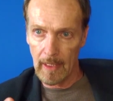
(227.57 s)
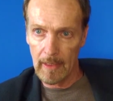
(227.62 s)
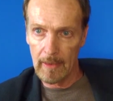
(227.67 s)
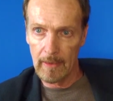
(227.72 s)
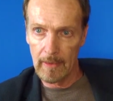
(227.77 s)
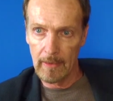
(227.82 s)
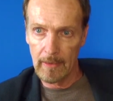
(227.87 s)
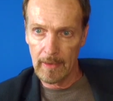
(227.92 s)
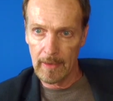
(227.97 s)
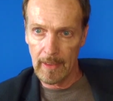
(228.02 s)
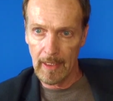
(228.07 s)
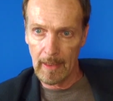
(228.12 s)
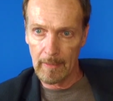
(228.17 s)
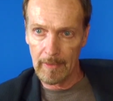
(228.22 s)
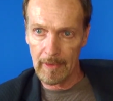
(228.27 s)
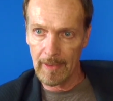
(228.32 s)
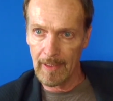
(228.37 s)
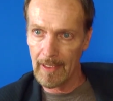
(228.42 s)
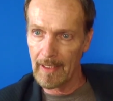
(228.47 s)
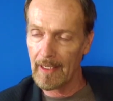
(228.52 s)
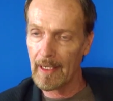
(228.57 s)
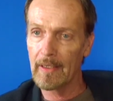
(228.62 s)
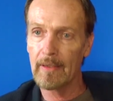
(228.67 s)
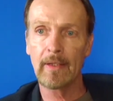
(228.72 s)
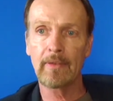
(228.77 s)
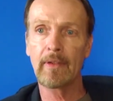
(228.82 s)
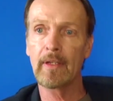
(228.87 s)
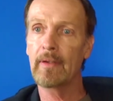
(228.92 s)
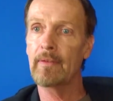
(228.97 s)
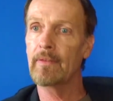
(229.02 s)
I know the camera got it. I don't
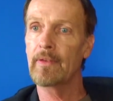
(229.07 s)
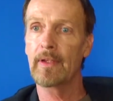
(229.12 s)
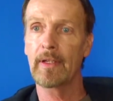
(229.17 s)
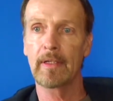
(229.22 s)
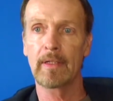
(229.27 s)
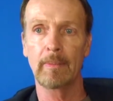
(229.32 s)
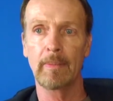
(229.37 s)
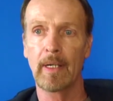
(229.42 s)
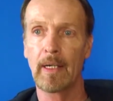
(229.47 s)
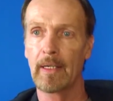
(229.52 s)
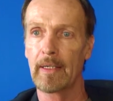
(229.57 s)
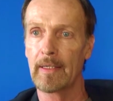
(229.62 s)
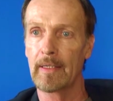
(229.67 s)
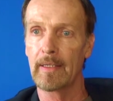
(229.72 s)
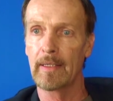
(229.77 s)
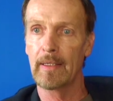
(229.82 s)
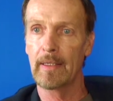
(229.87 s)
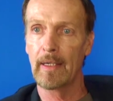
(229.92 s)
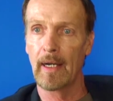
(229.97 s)
have to even think about it.